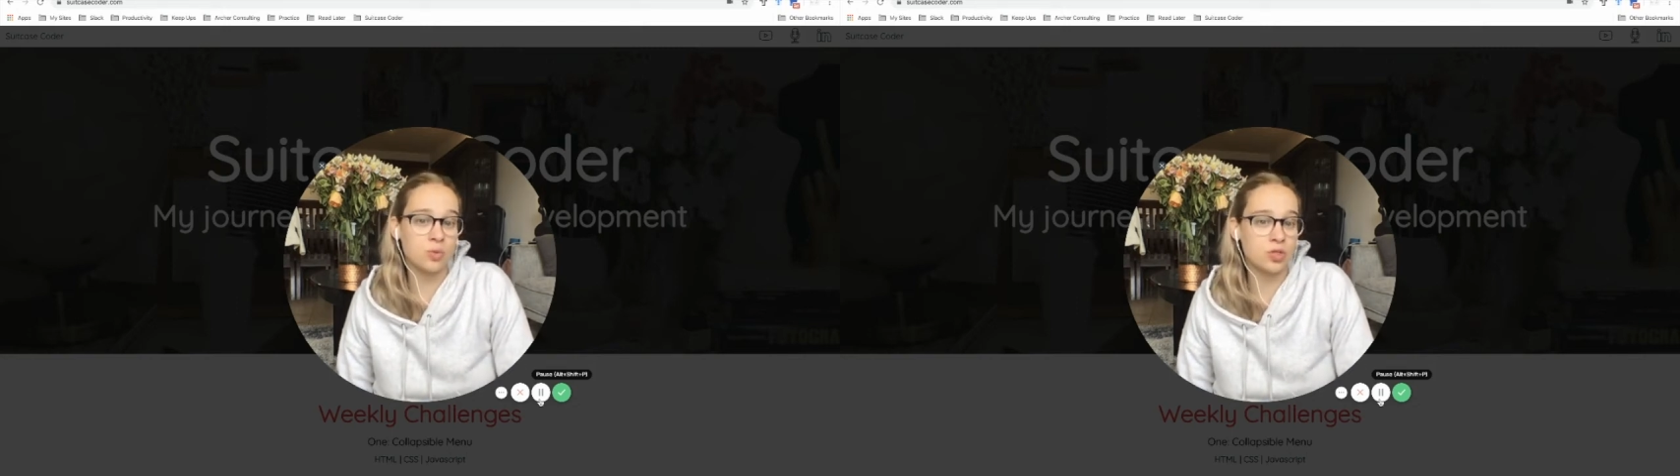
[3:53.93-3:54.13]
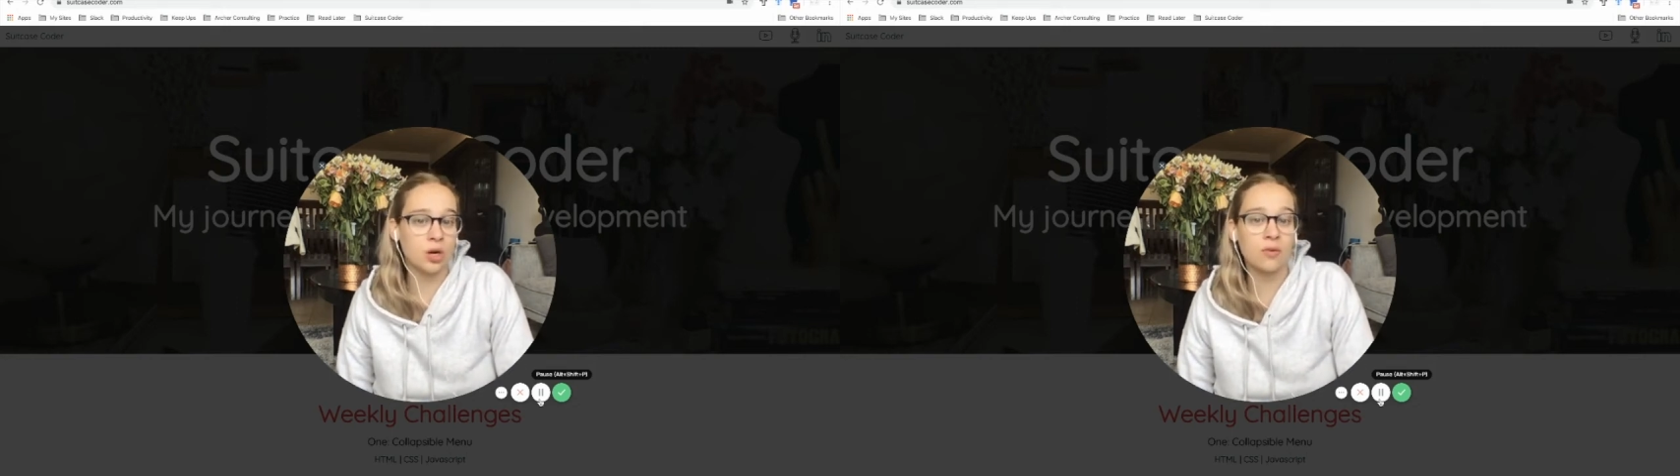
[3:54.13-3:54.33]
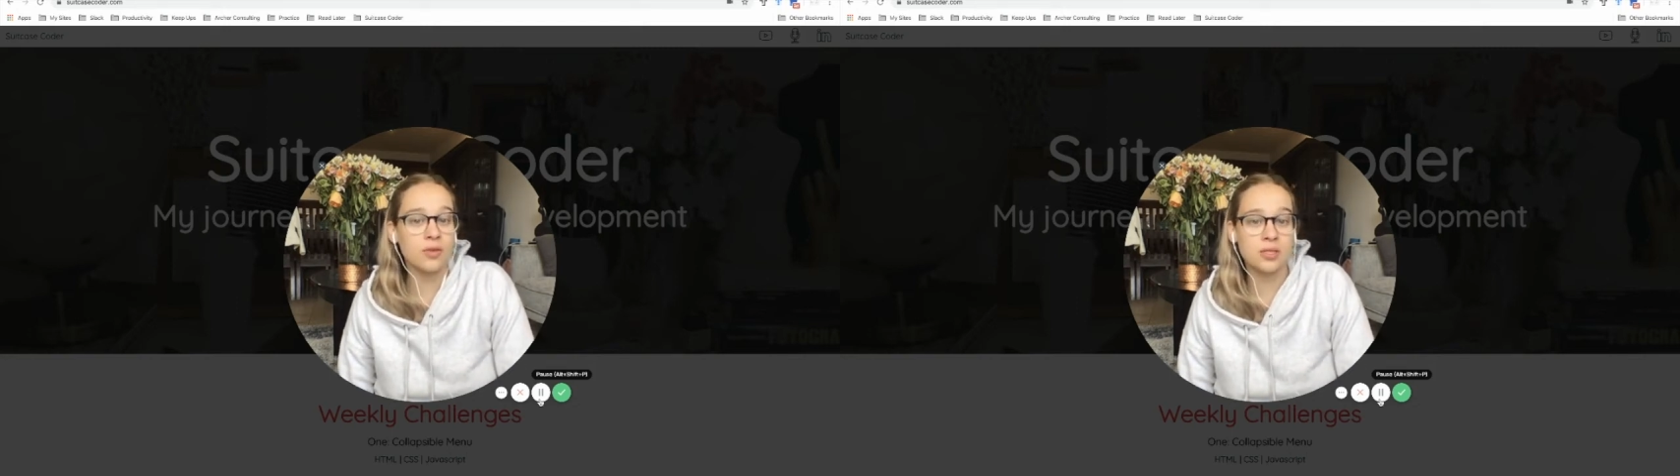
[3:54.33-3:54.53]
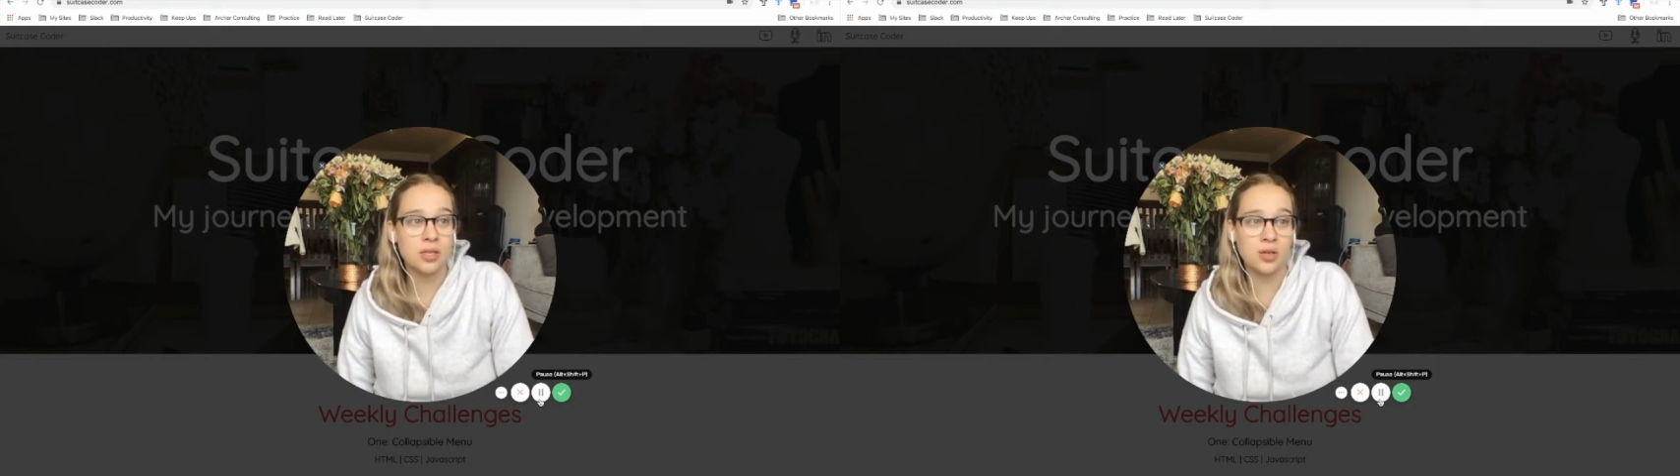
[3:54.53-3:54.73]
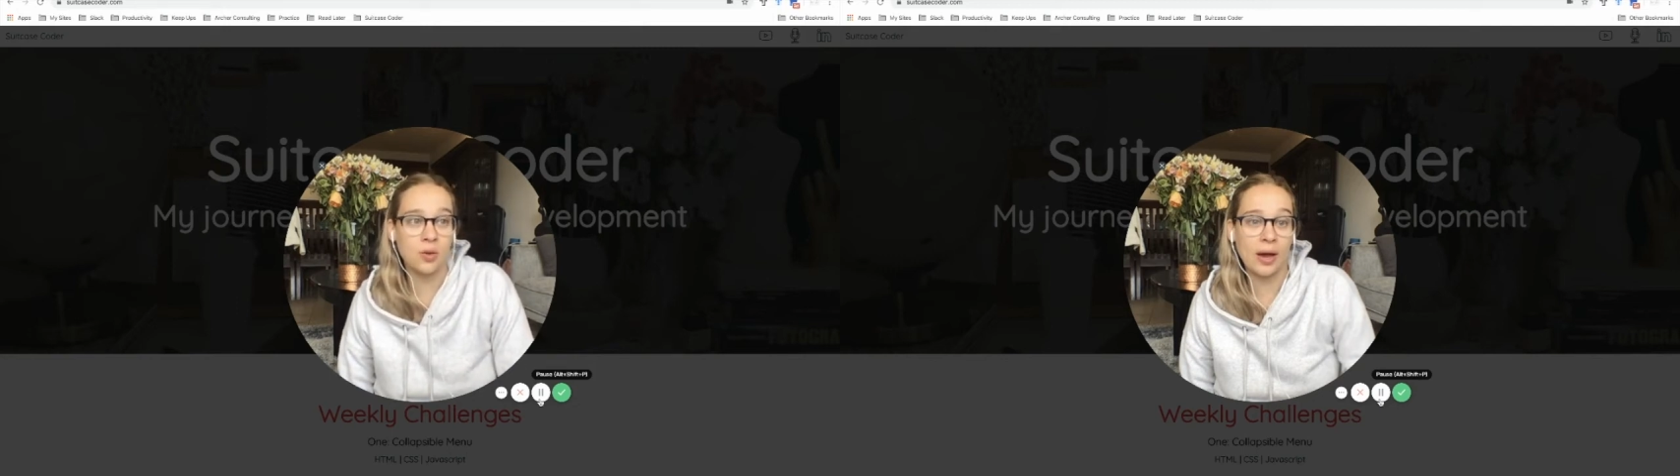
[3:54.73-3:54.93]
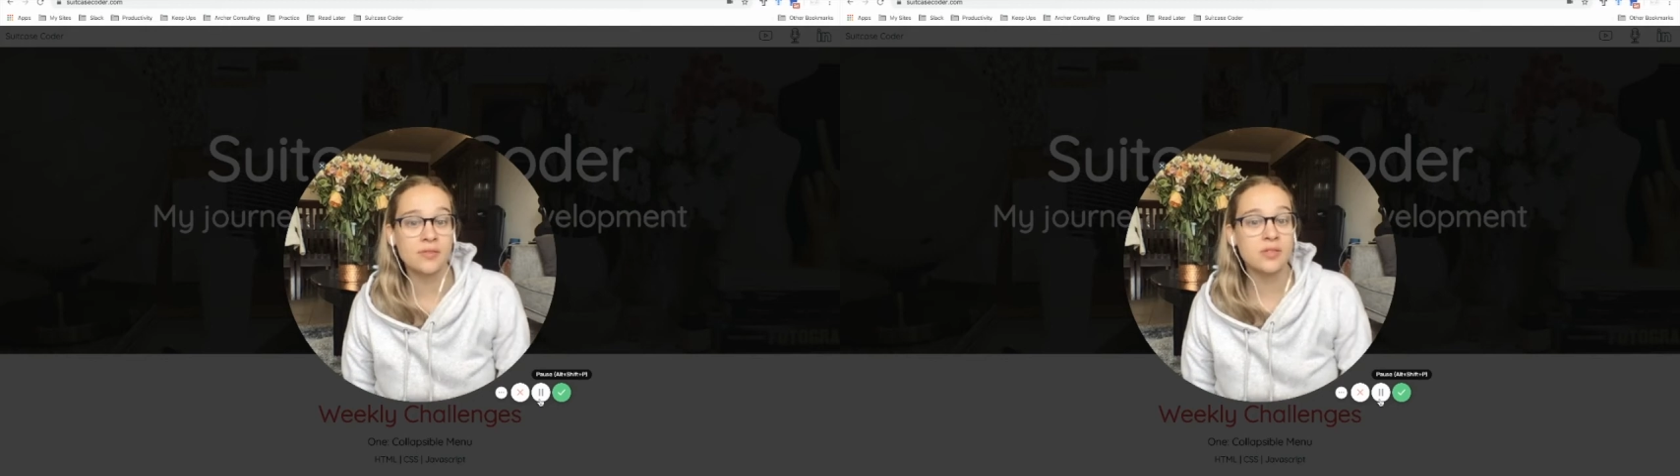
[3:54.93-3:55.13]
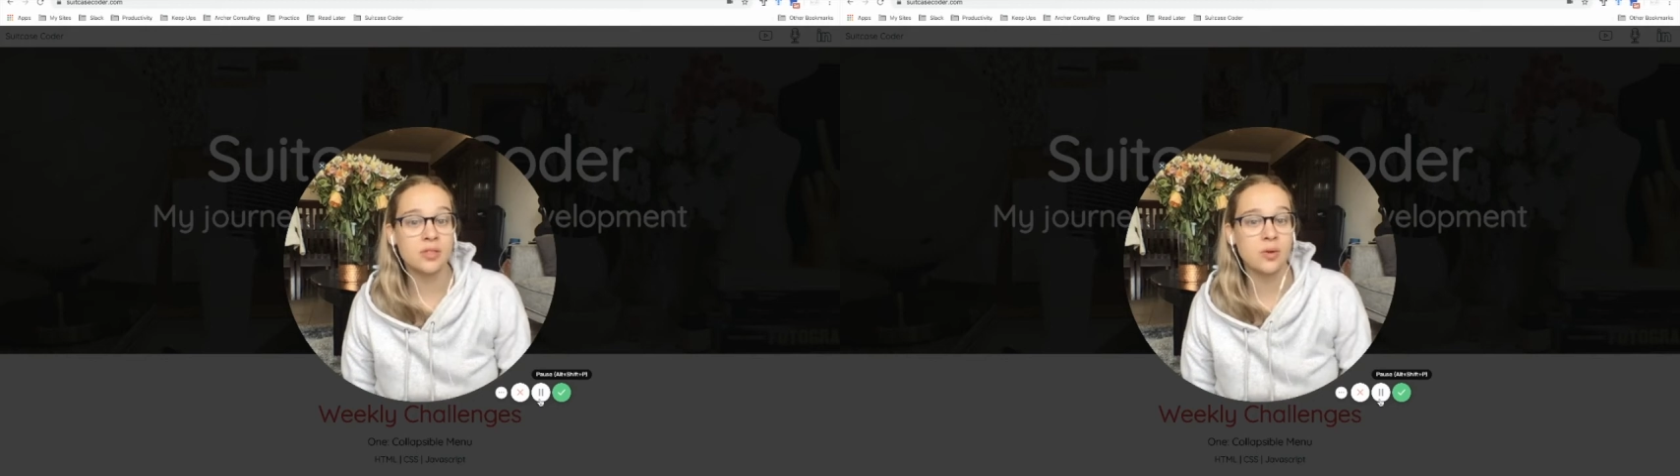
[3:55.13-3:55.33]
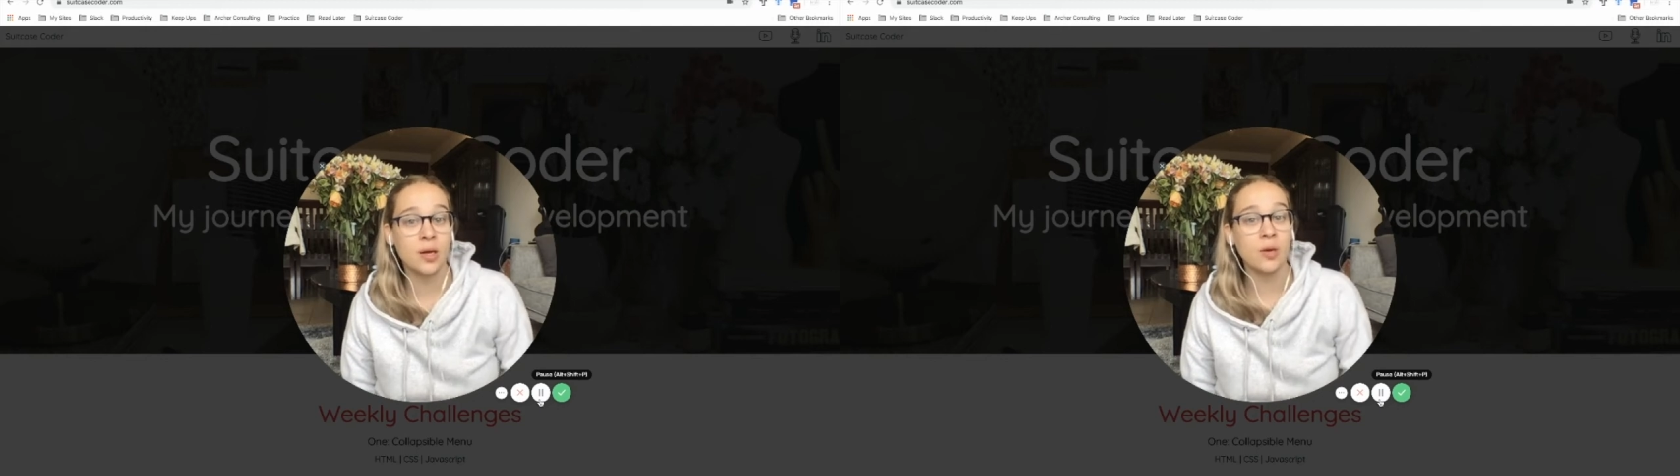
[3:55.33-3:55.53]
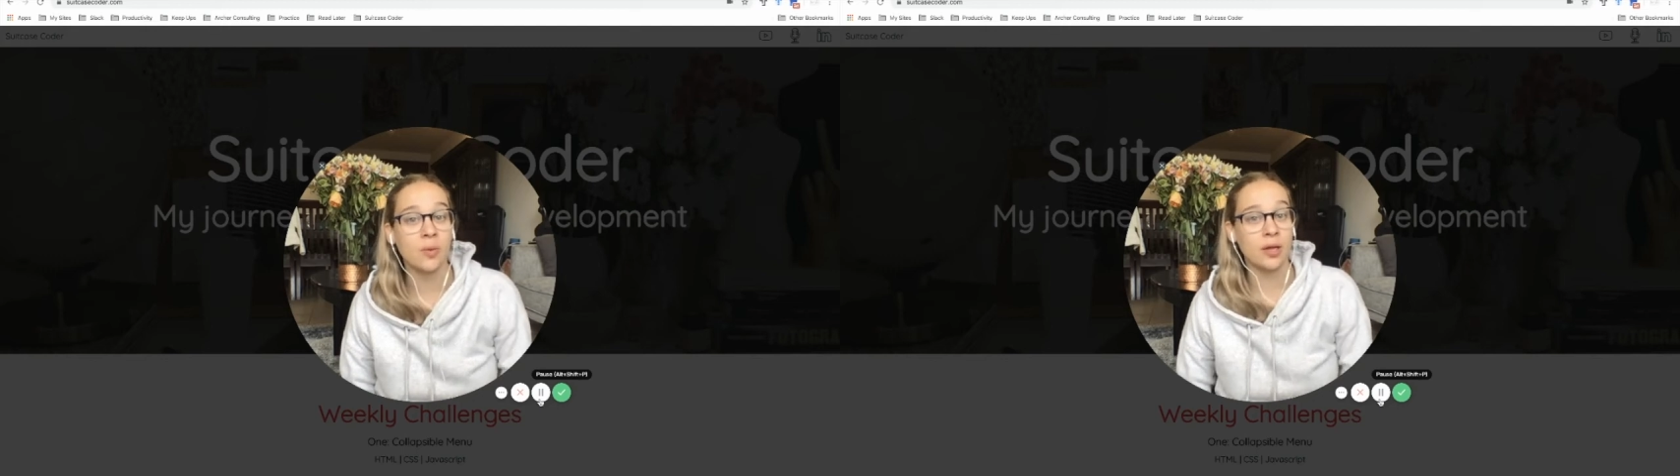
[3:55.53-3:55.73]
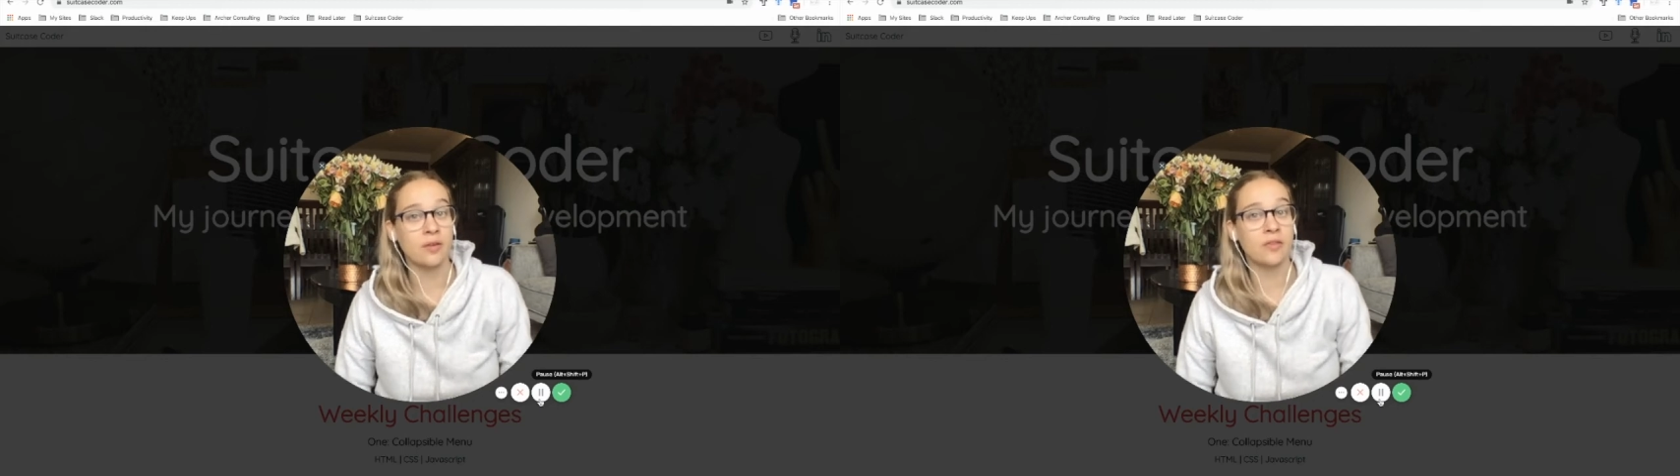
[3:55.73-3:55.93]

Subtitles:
which obviously you have to do anyway if